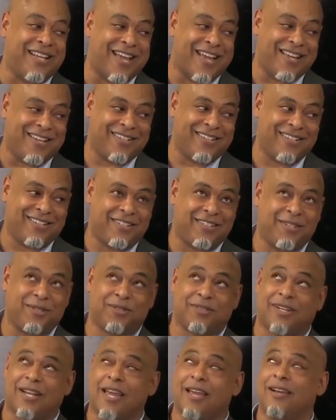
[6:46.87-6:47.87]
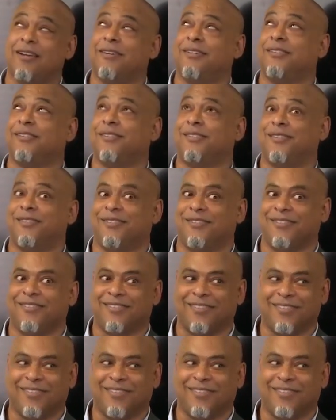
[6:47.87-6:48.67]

that. She was like, ooh.